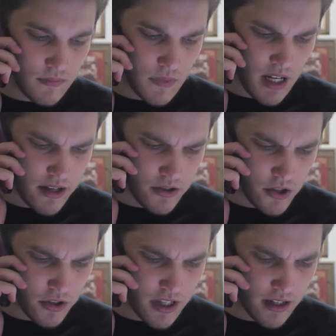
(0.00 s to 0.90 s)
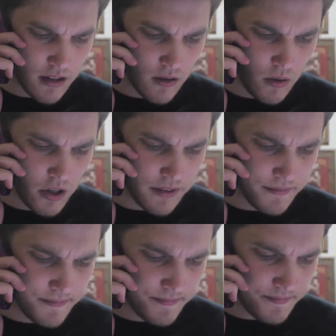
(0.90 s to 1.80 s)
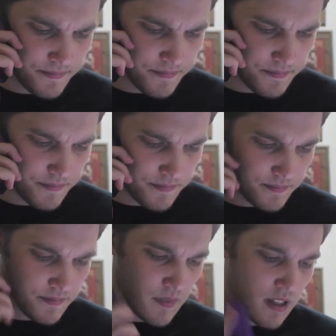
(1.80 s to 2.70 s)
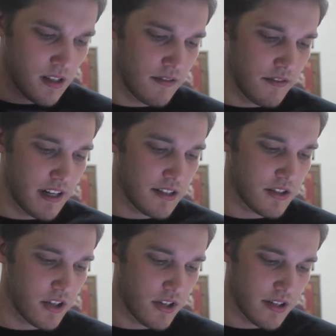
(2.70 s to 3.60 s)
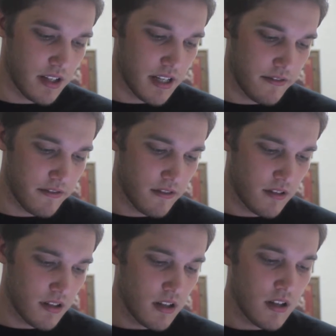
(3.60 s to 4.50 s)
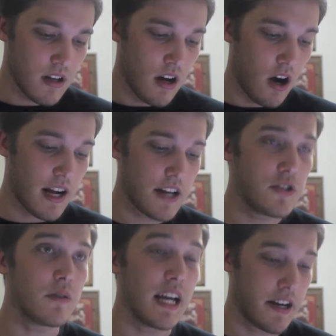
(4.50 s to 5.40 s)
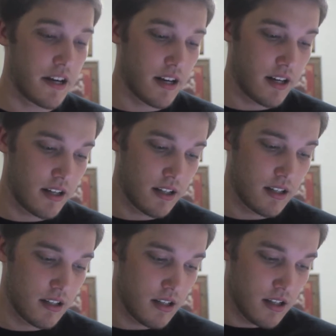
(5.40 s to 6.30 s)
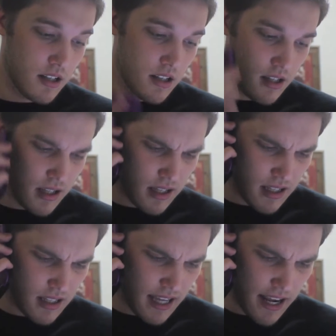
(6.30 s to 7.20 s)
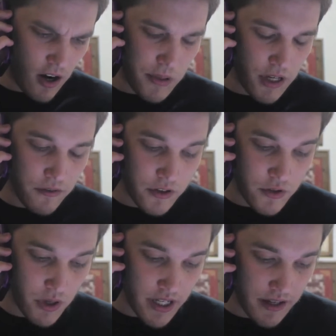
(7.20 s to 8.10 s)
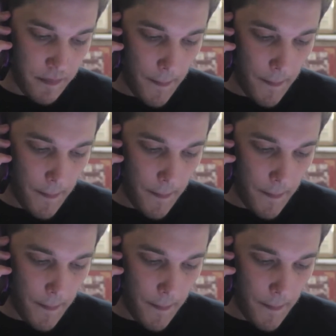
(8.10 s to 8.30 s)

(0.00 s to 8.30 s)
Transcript: Yeah, sure thing. Hold on. Vanessa turns to leave. I'll catch you later. Kate, I'll be over in twenty.